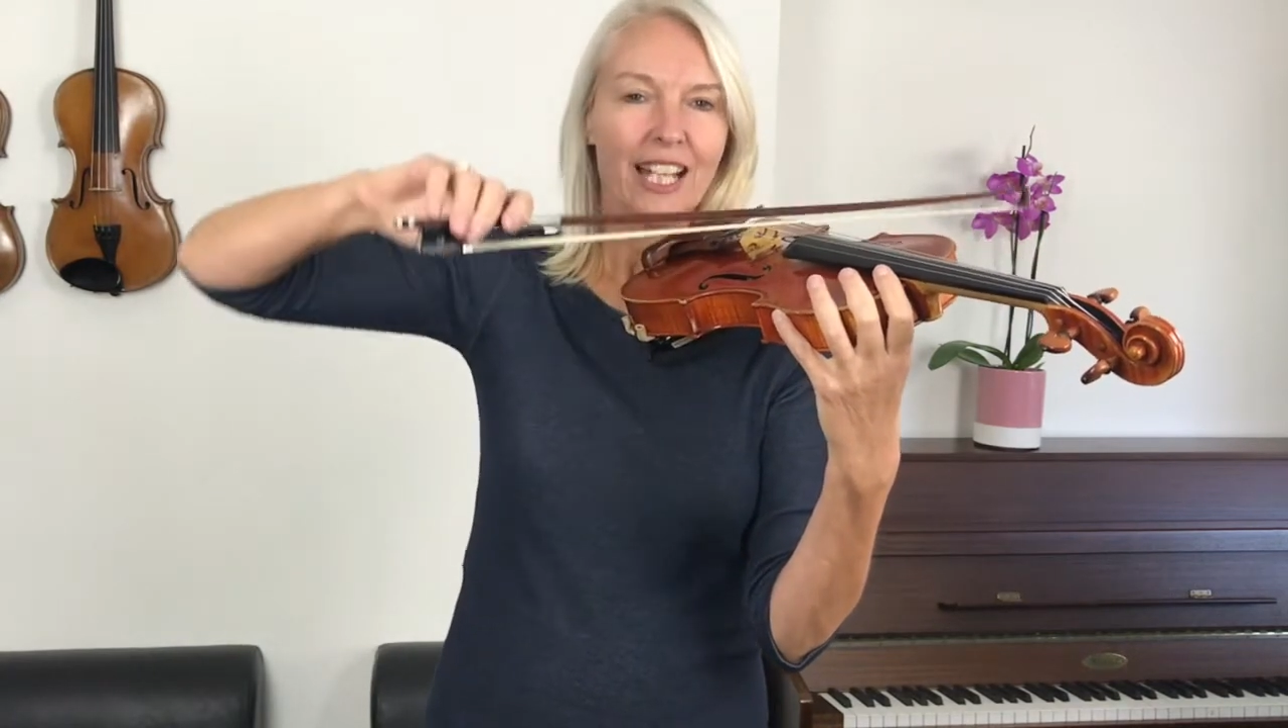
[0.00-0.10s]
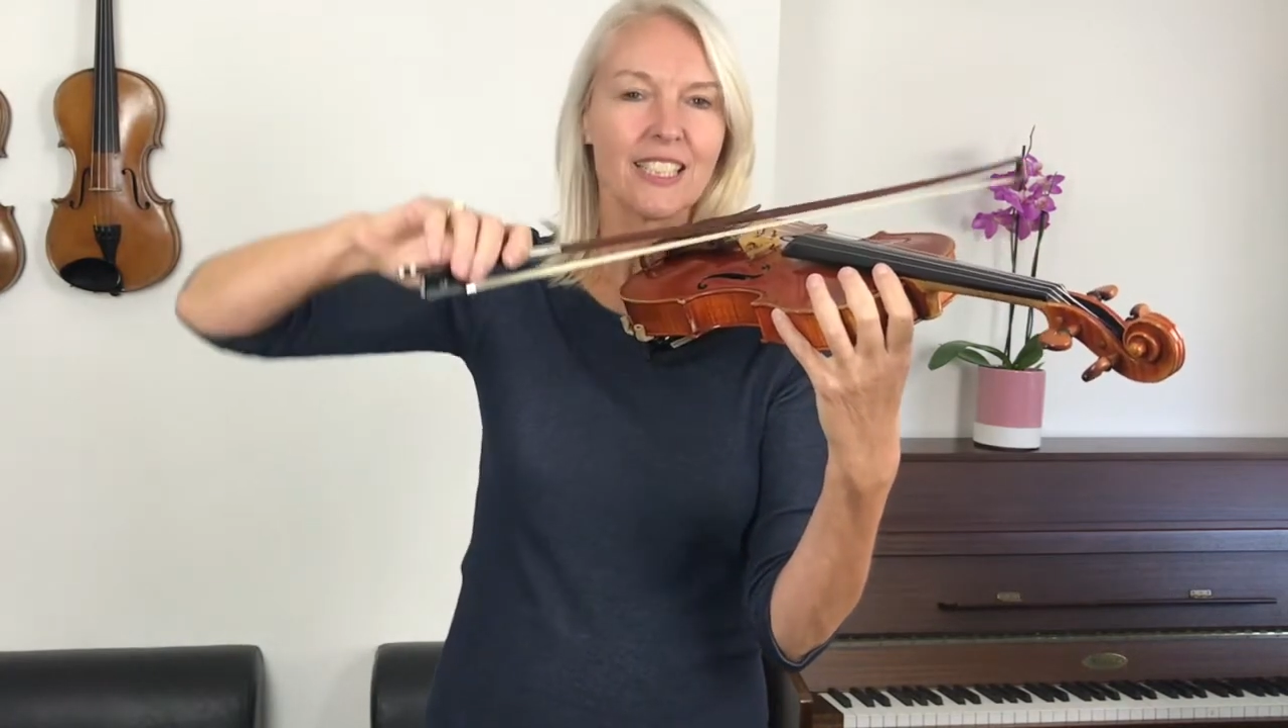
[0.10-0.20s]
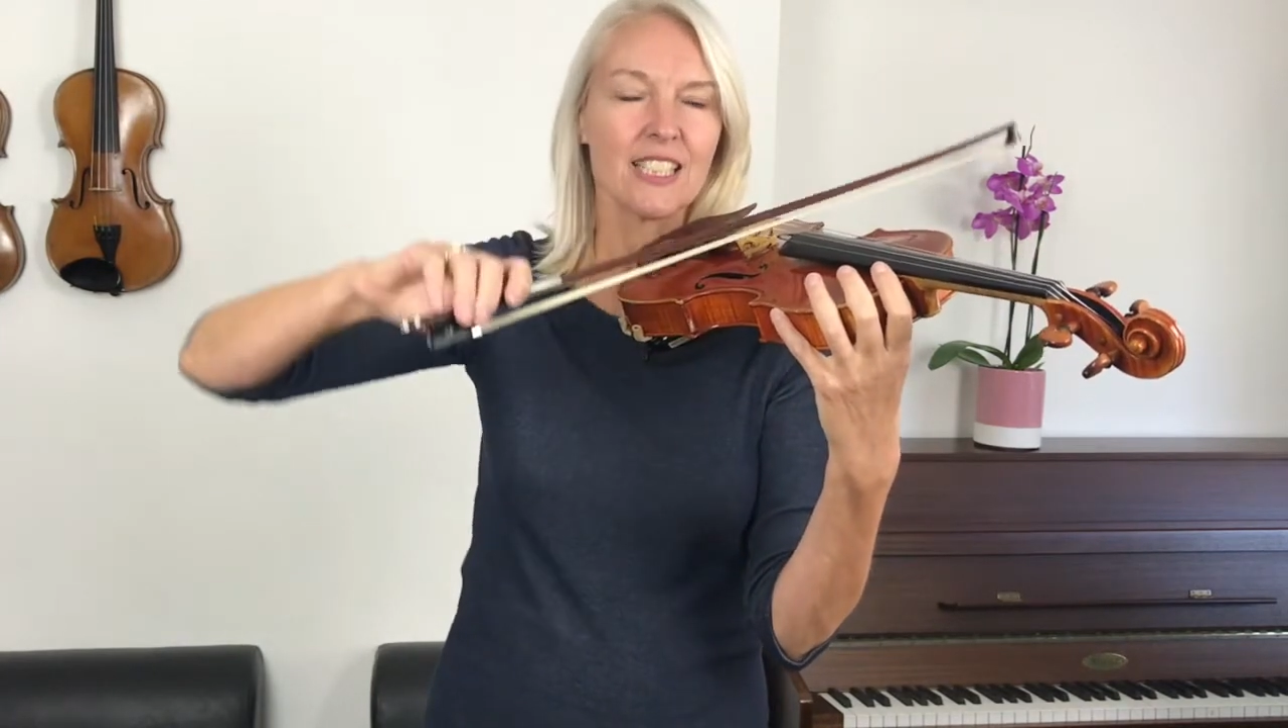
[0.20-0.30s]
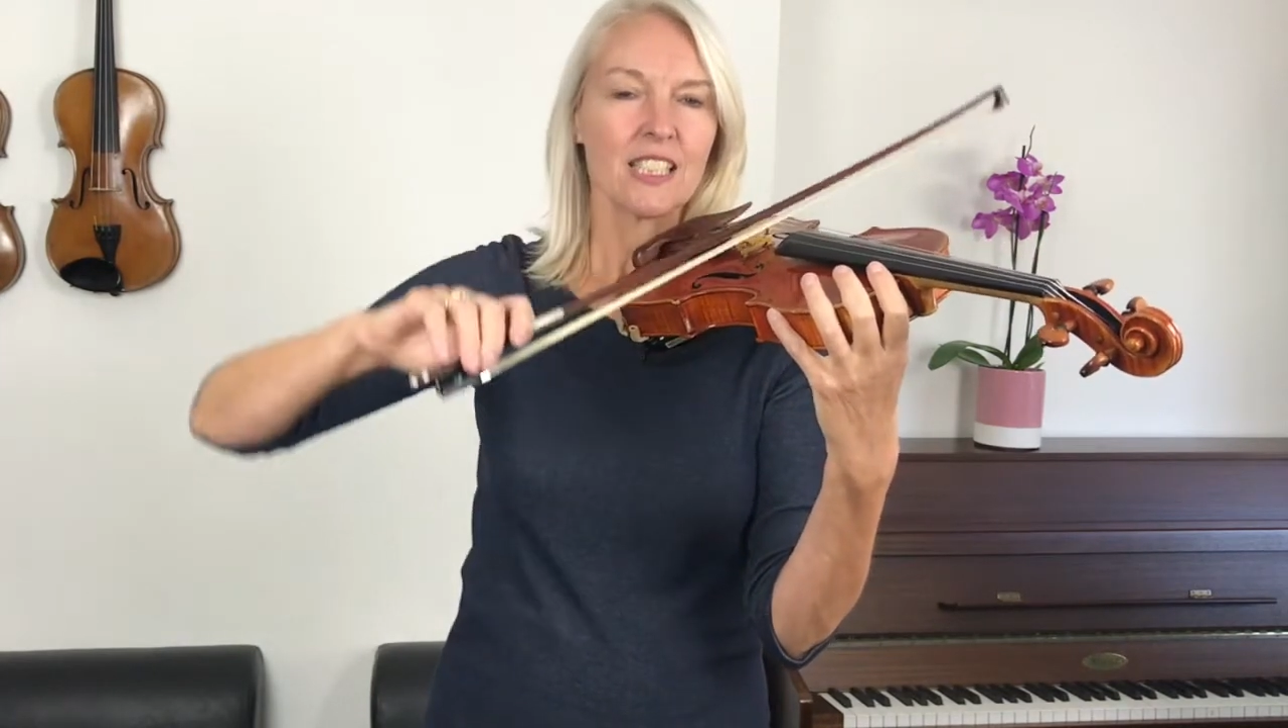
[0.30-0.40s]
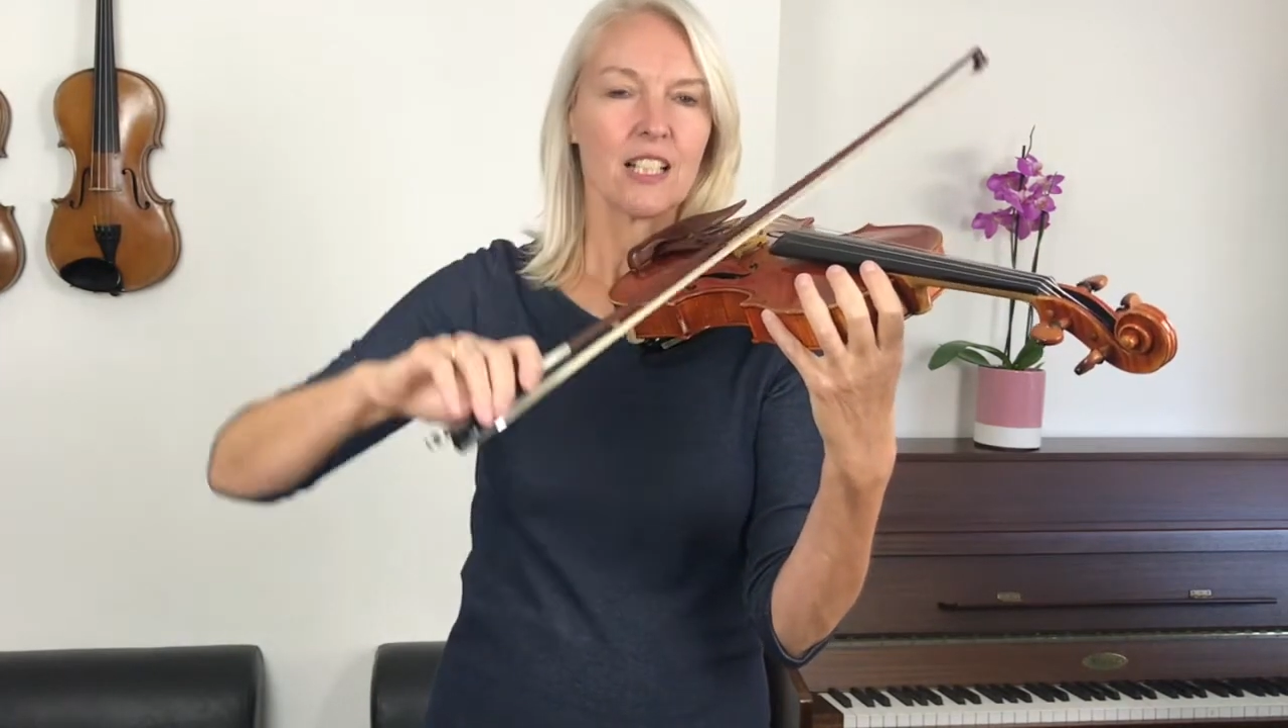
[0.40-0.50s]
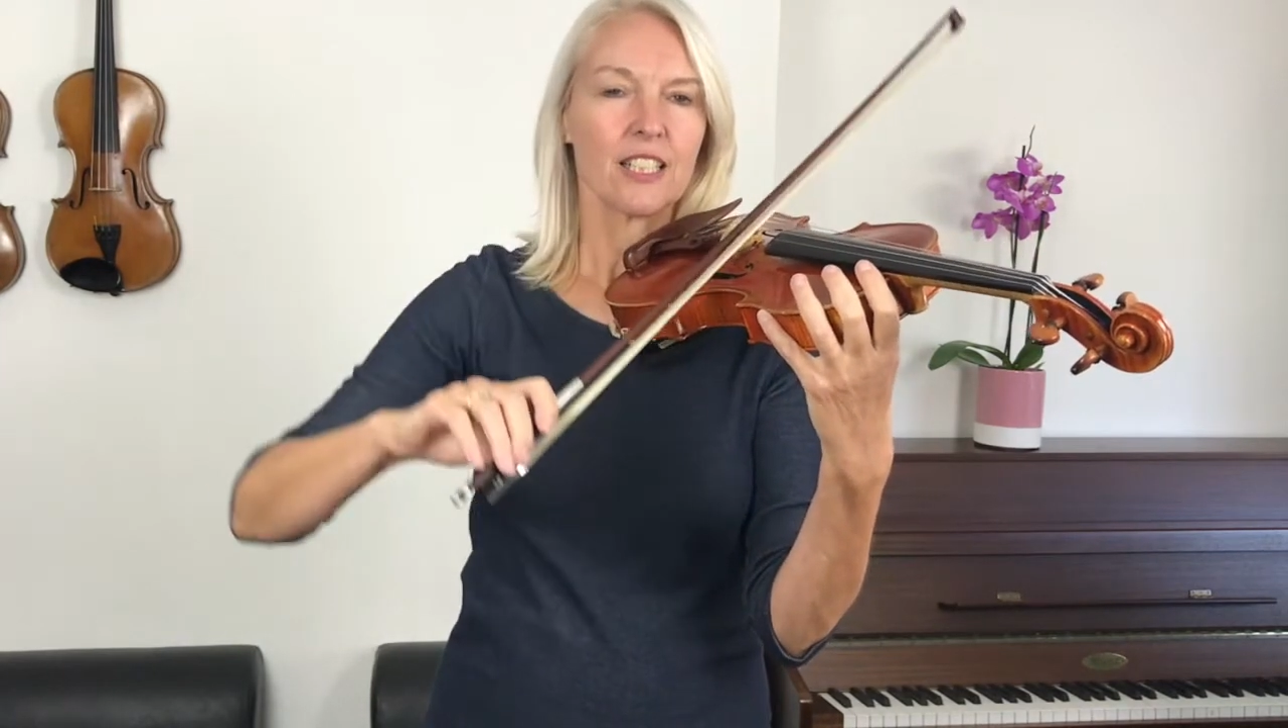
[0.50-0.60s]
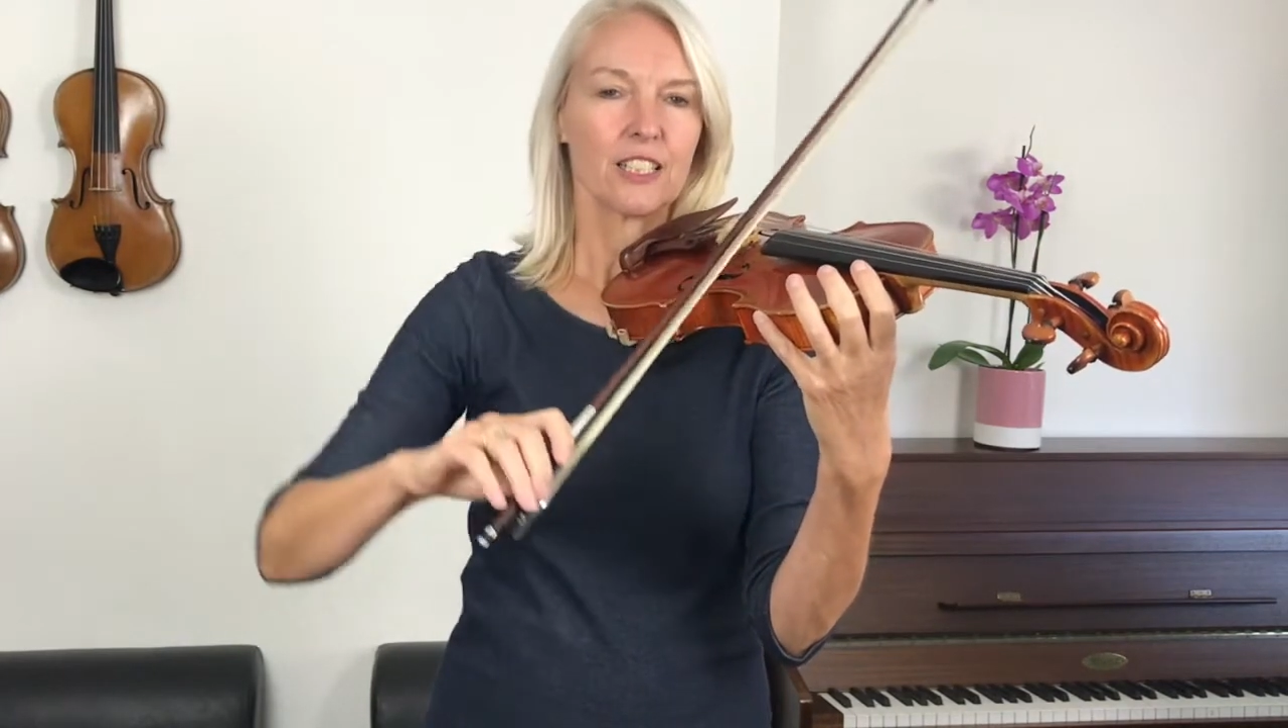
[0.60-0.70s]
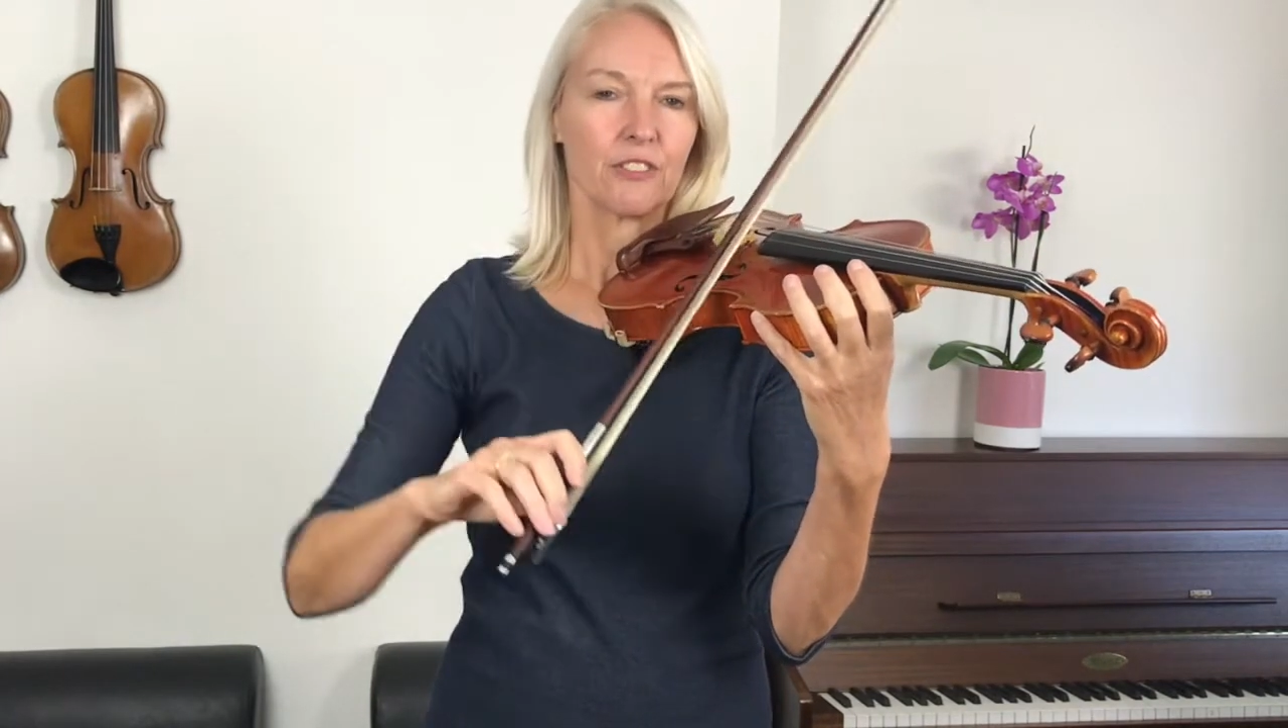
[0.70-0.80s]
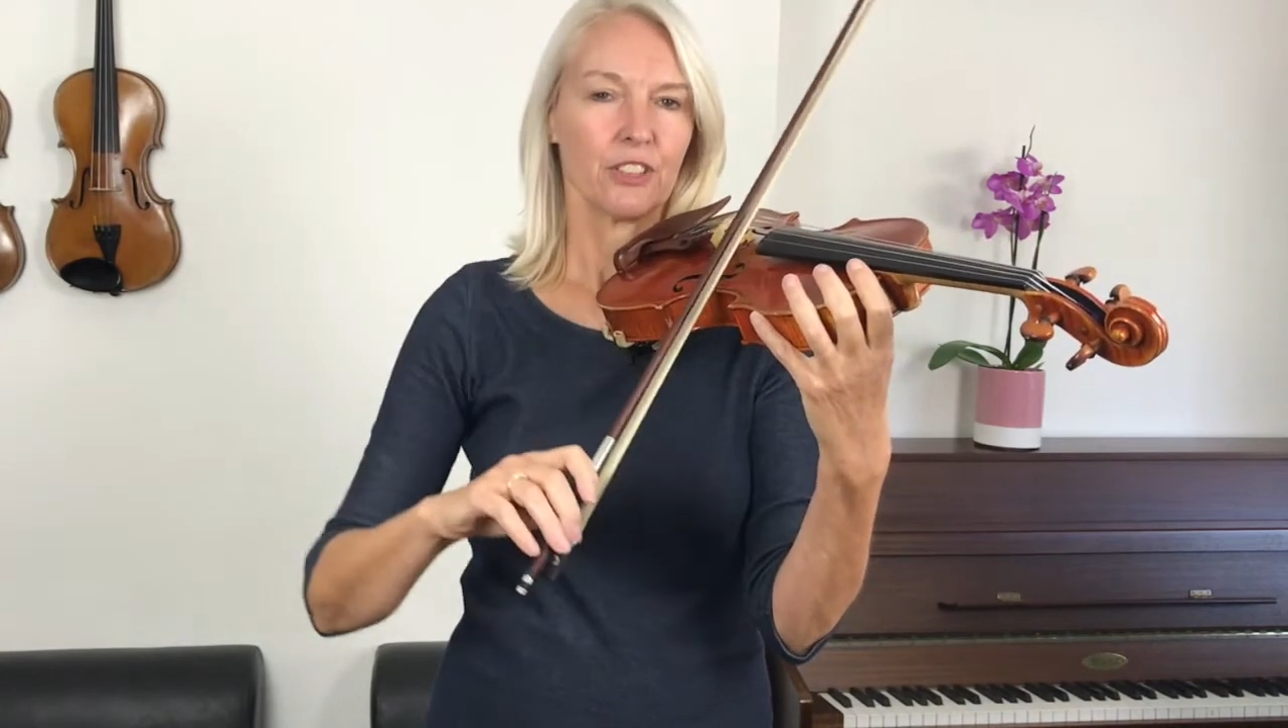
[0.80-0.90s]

exercise for